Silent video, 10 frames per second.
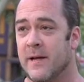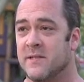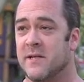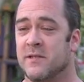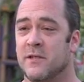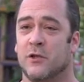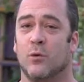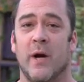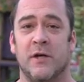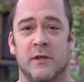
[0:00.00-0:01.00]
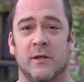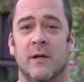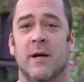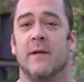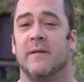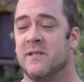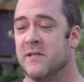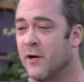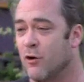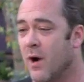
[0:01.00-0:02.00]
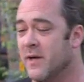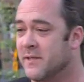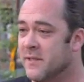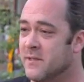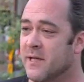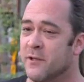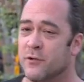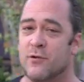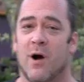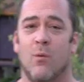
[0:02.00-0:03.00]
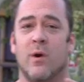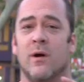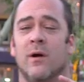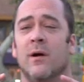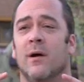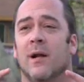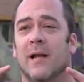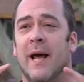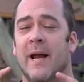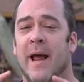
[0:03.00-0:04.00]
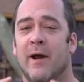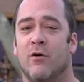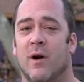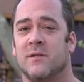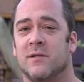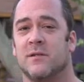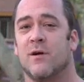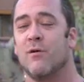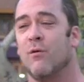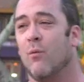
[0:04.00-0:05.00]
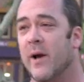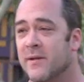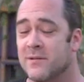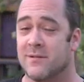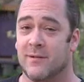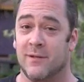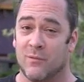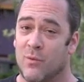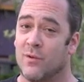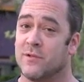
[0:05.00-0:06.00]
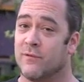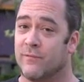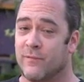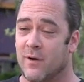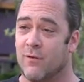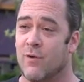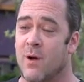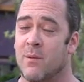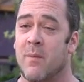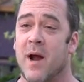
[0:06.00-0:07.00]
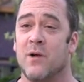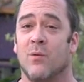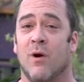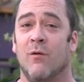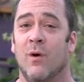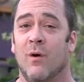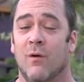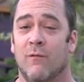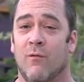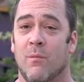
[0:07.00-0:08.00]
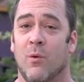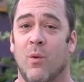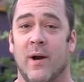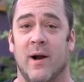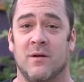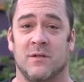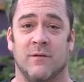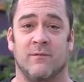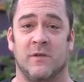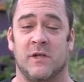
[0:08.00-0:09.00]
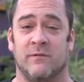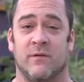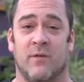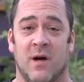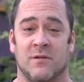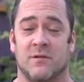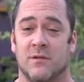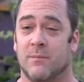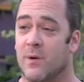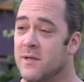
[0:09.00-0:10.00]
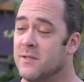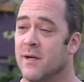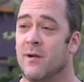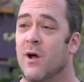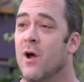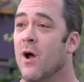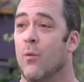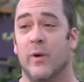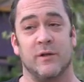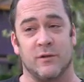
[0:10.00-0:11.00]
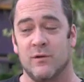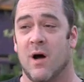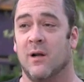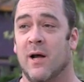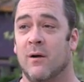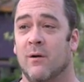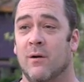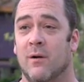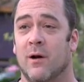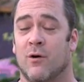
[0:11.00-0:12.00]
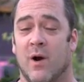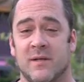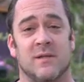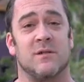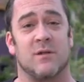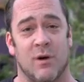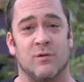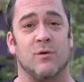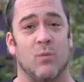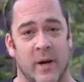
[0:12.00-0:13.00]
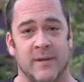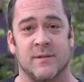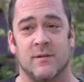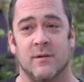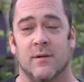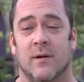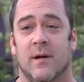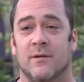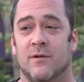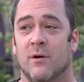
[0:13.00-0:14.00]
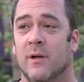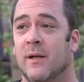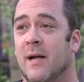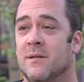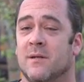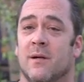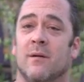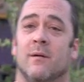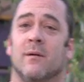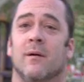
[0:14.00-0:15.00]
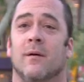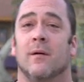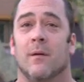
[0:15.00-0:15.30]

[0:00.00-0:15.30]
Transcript: They see a situation, they see a crisis, they do not want to let a crisis go to waste. In the words of Rahm Emanuel, former White House chief advisor to the president, we do not let a crisis go to waste. And certainly that's going to